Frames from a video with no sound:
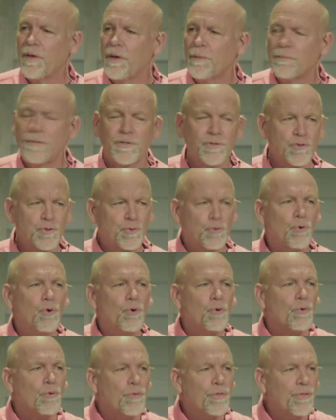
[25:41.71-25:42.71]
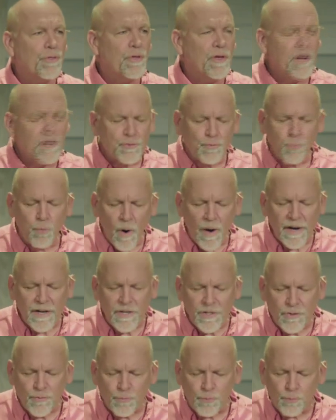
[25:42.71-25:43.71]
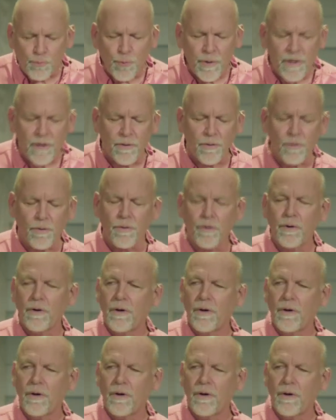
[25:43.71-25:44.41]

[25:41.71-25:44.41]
But truth is what is real.